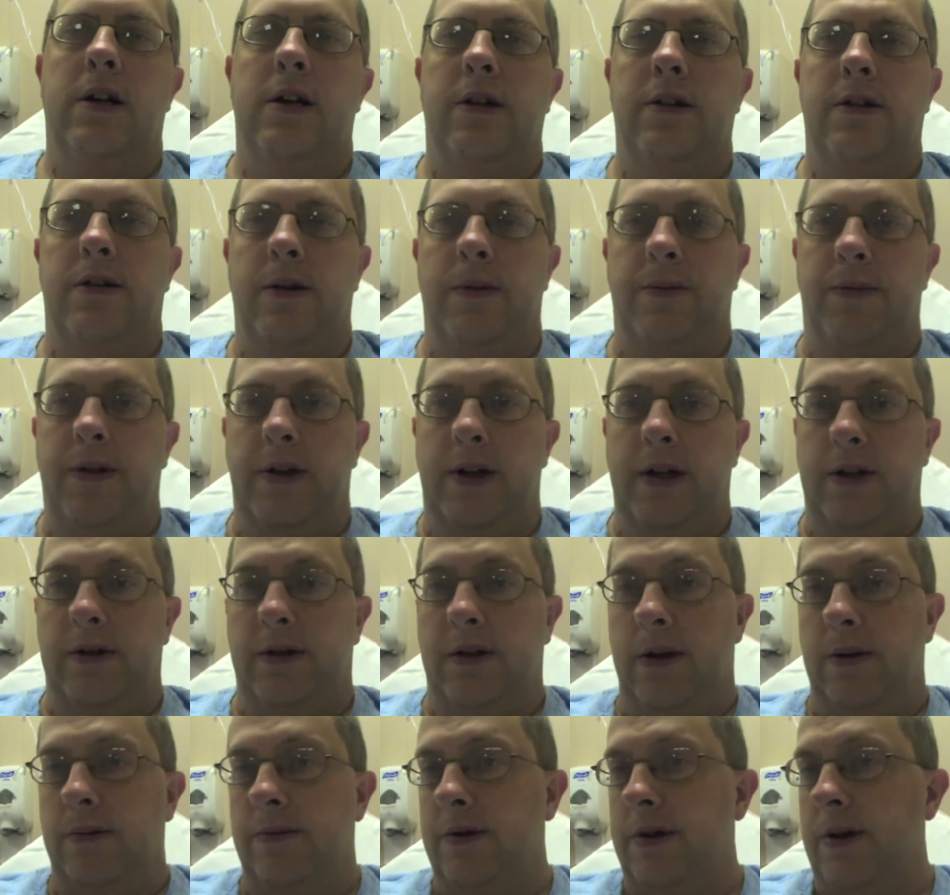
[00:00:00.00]
something else
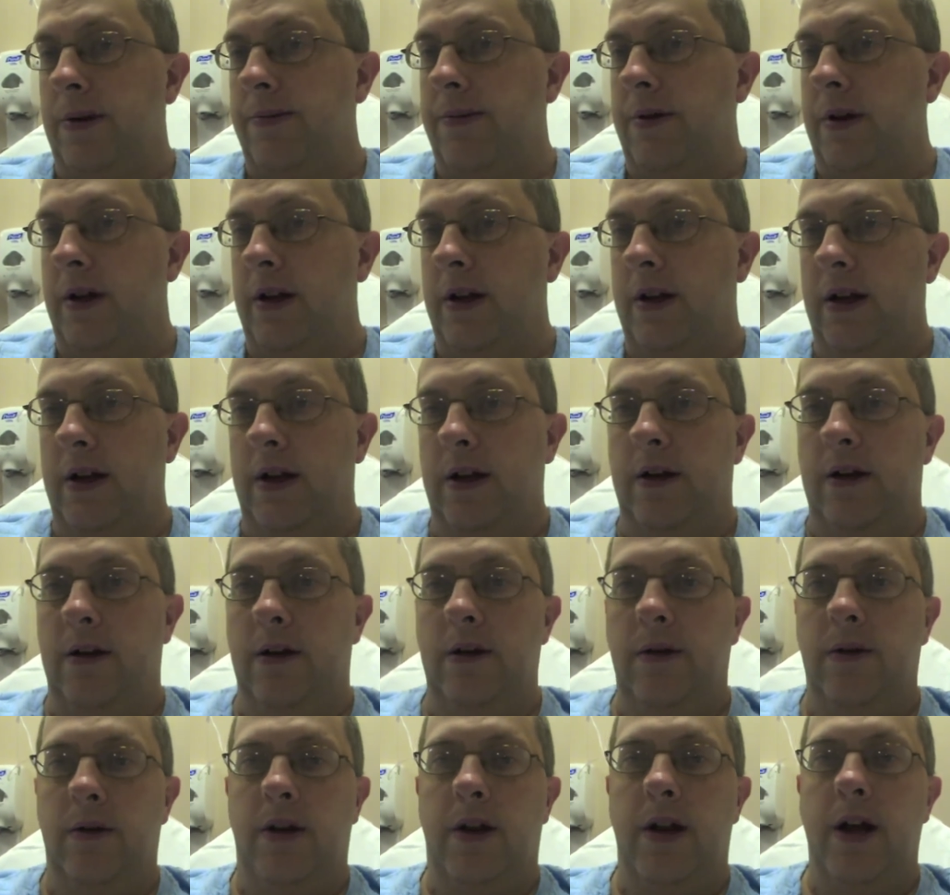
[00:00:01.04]
comes up that I need to
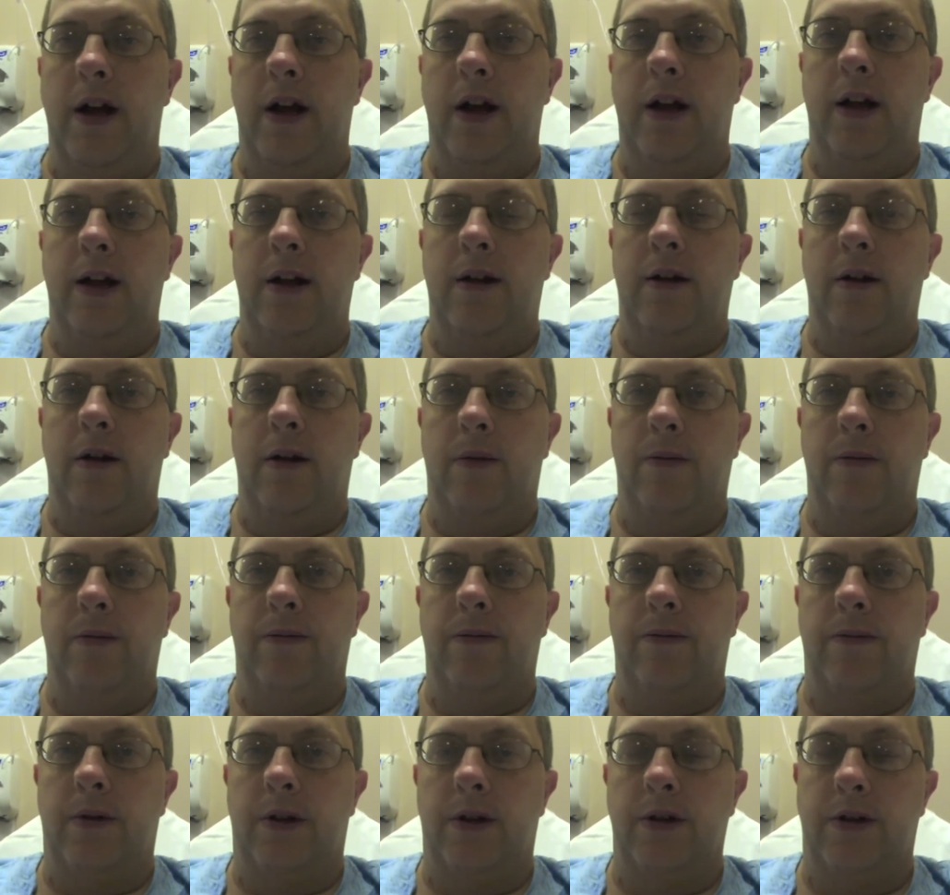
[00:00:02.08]
do today
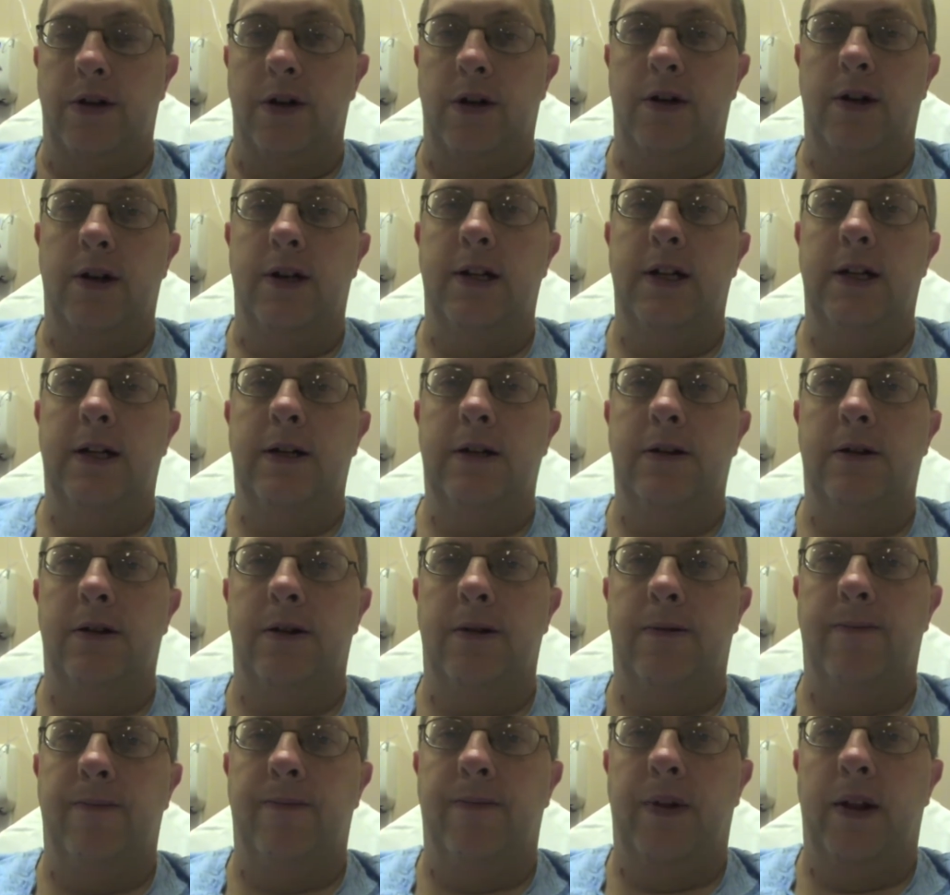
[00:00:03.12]
concerning this,
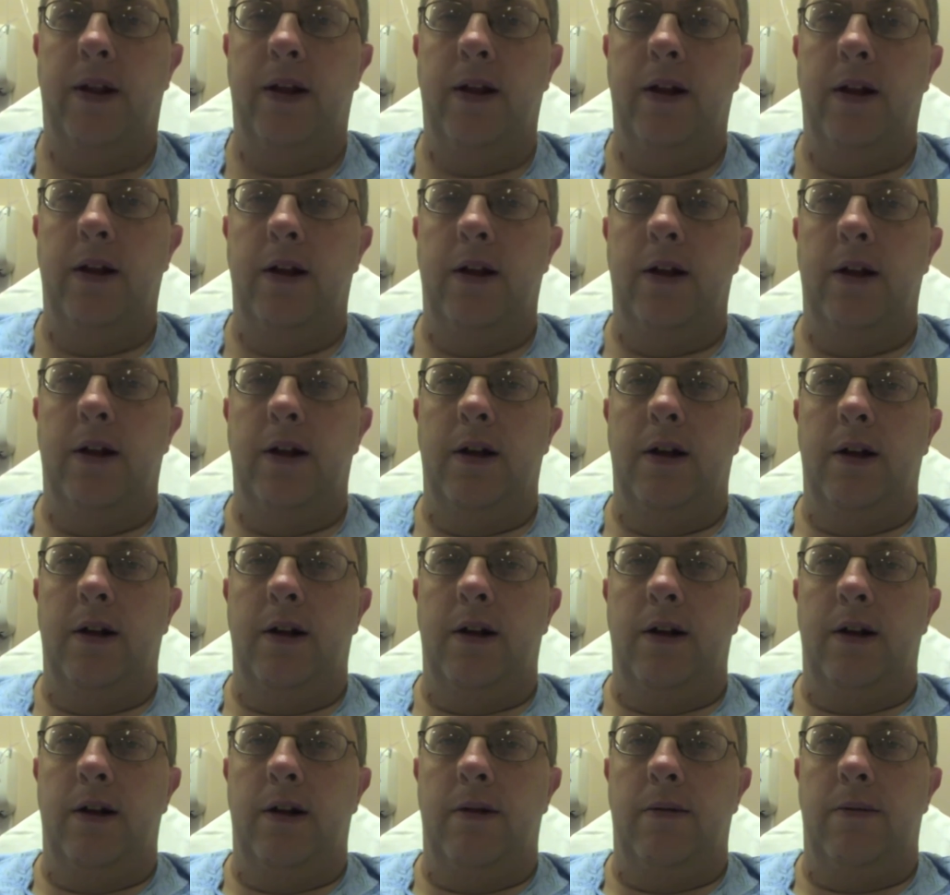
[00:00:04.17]

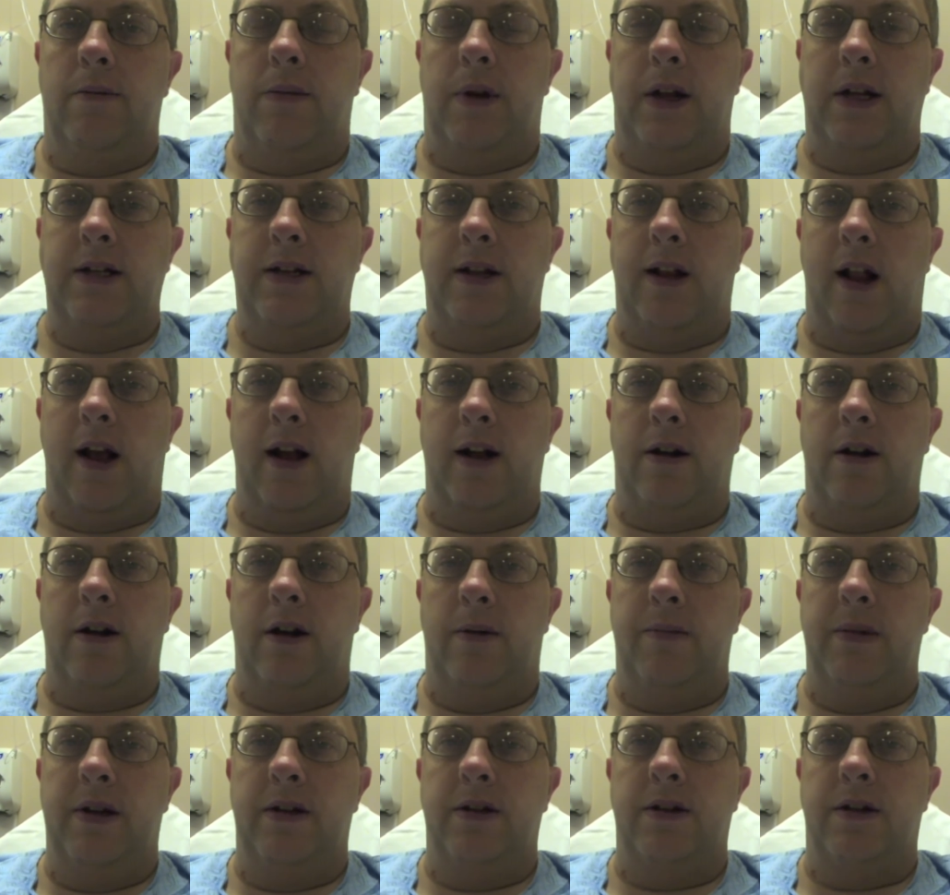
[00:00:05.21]
please like,
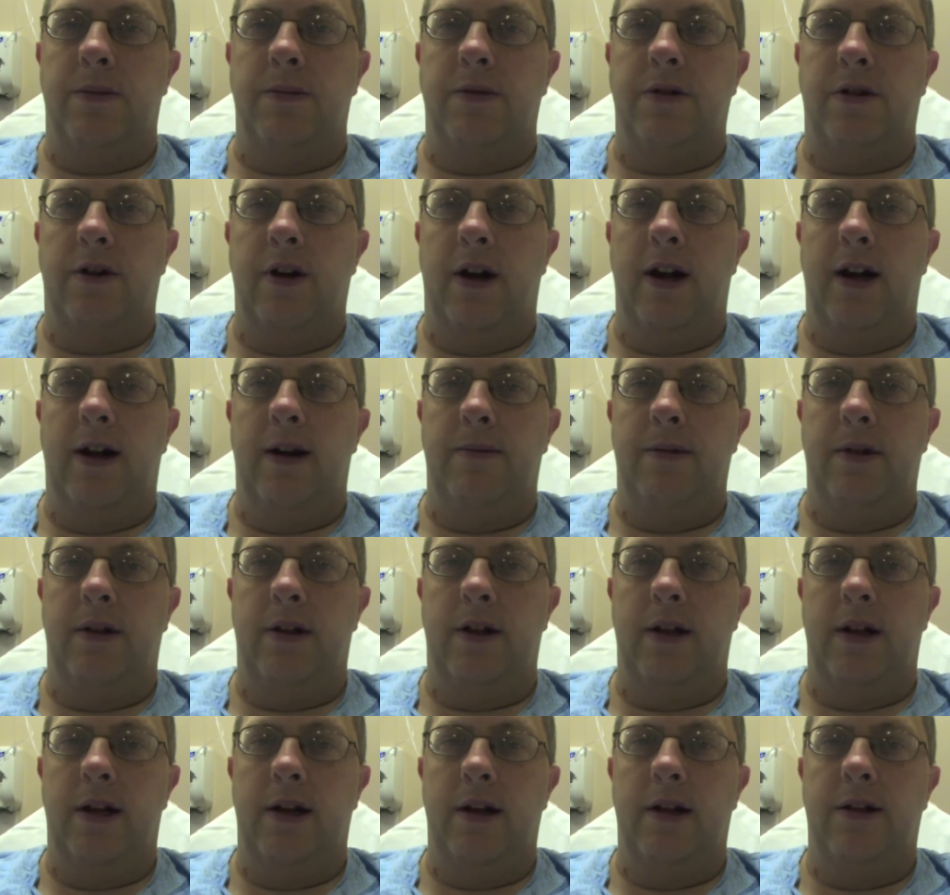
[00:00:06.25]
comment, and subscribe,
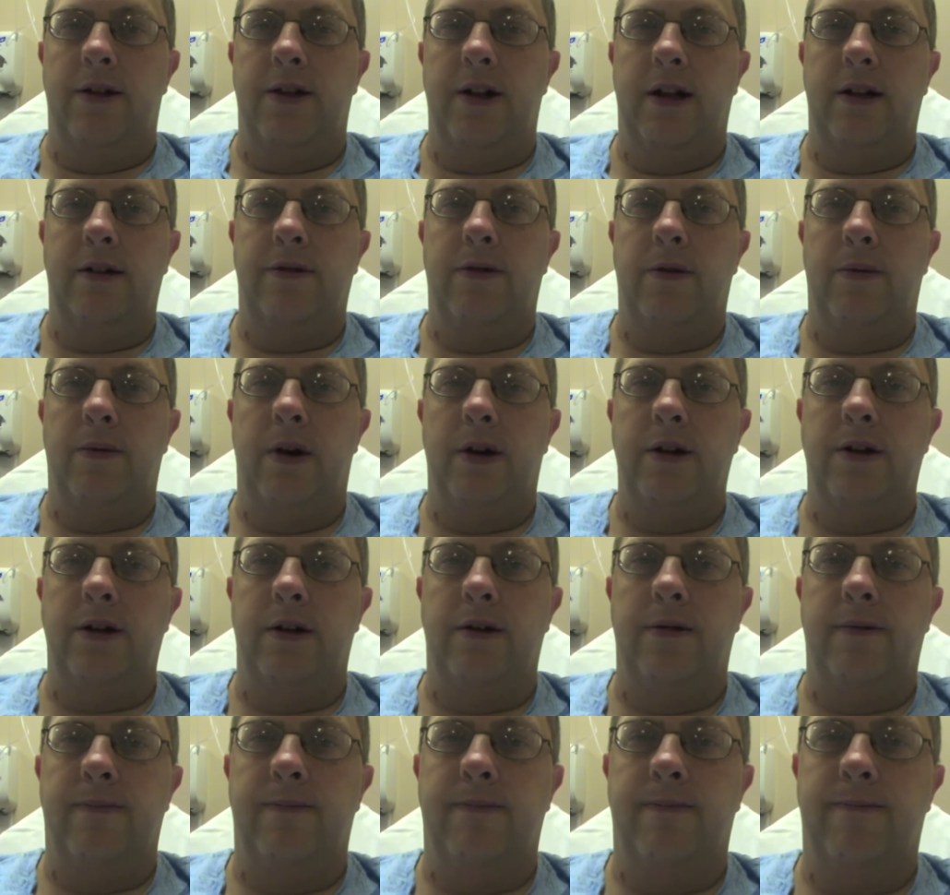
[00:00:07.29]
and thanks for
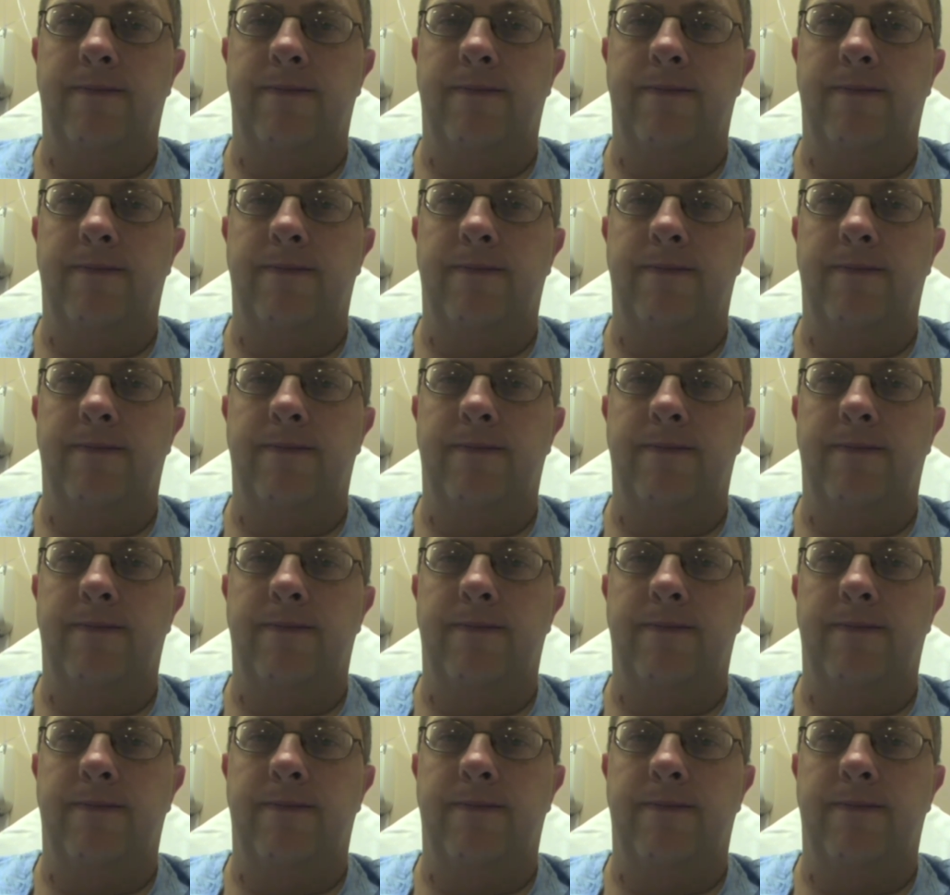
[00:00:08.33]
watching.